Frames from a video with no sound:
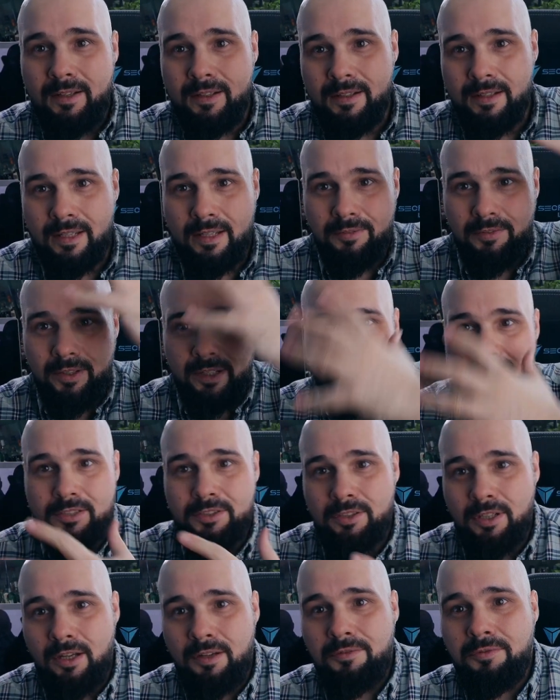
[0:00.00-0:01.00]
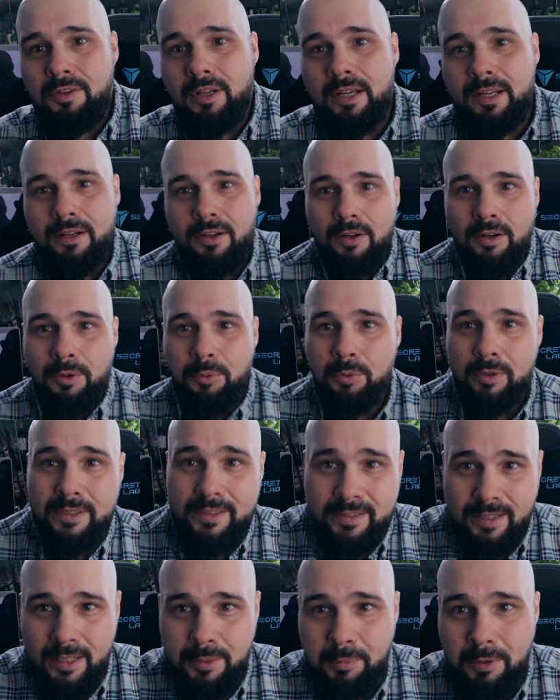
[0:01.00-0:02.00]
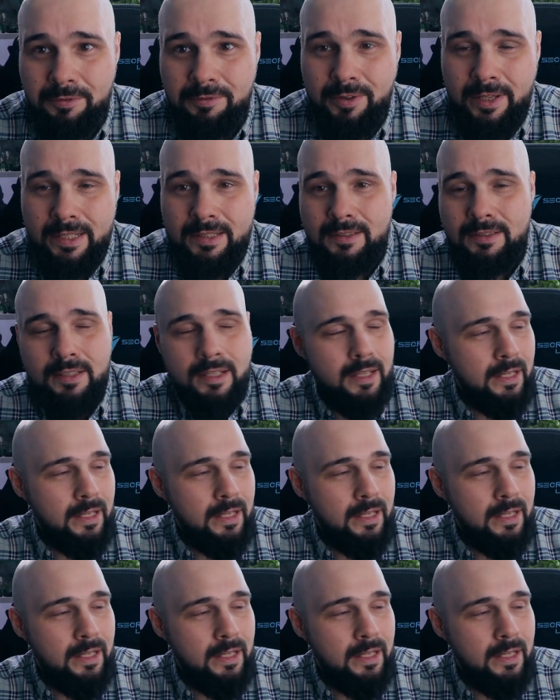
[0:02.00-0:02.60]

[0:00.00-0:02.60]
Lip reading: to give a nice soft light on one side of my face,